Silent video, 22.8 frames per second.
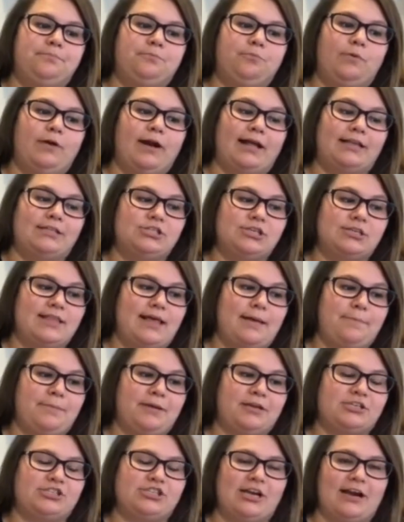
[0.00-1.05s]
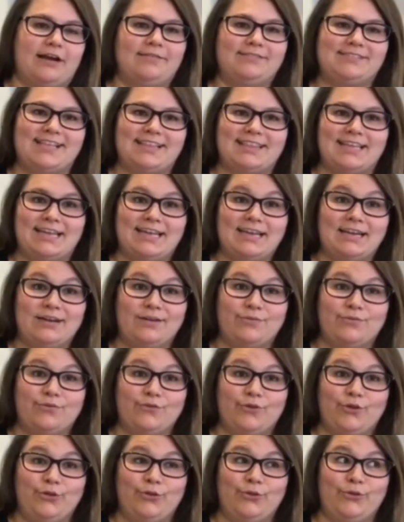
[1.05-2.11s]
when I took that picture, I was at the end of
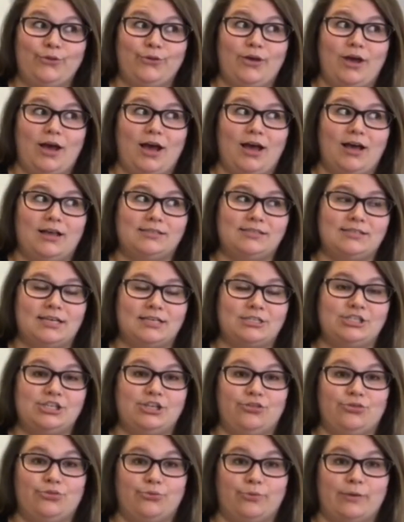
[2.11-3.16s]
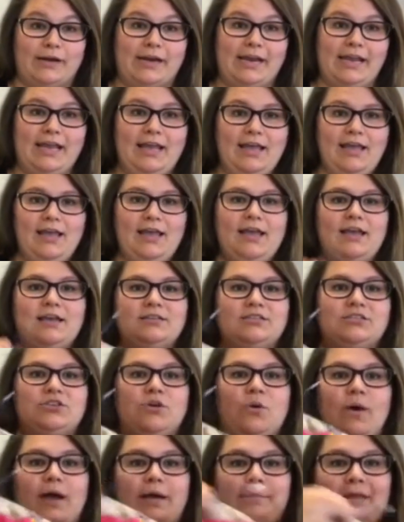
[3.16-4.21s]
section 3,
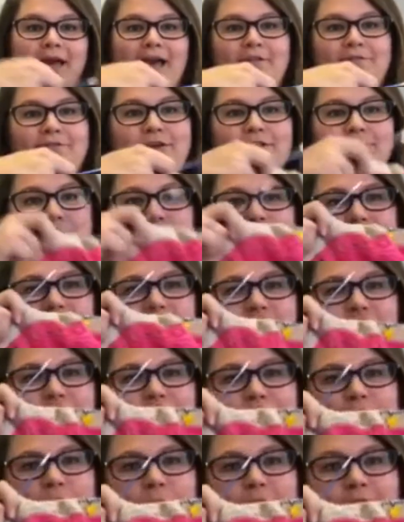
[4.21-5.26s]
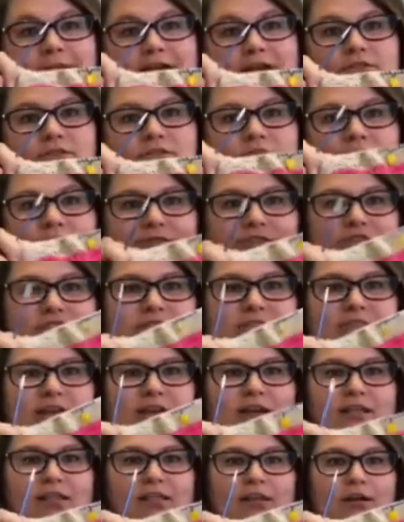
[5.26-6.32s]
so I'm halfway through section 4 now, so I've just
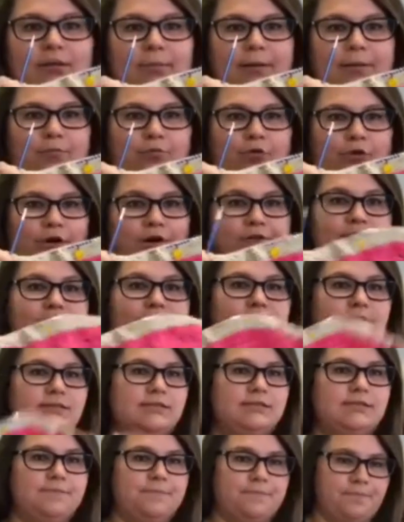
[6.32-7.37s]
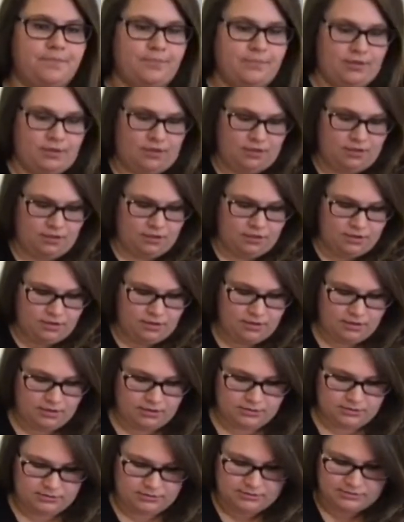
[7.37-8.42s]
done a little bit more on this.
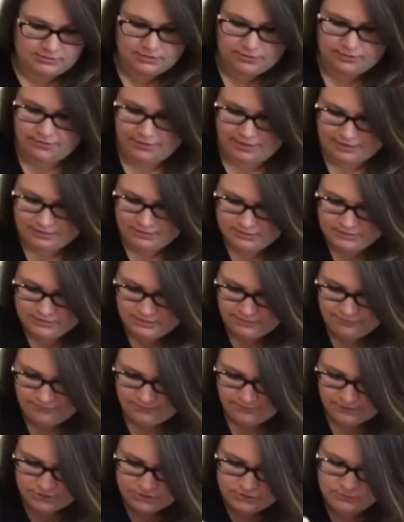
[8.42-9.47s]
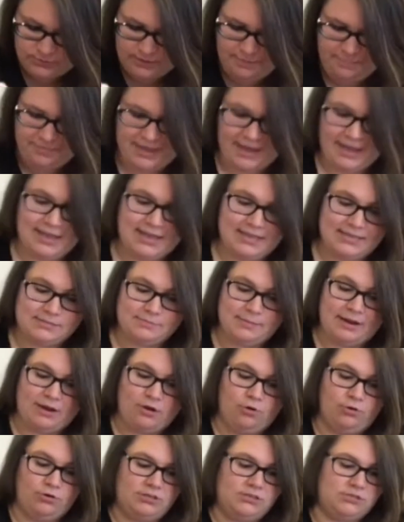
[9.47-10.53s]
So there's the first whip. That is
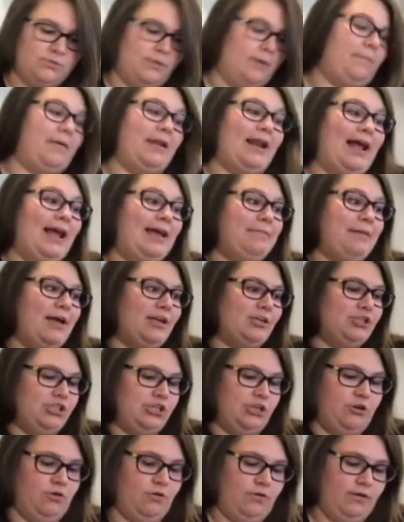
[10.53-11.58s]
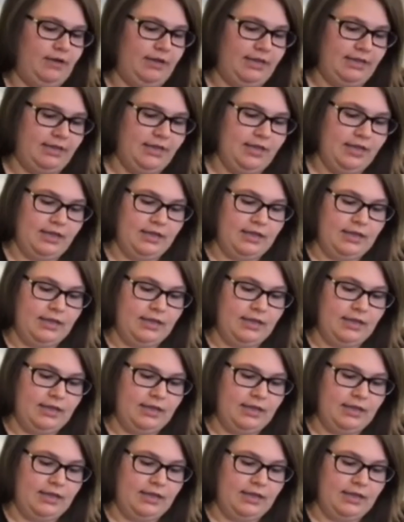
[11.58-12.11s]
my oldest whip, and I'm actually going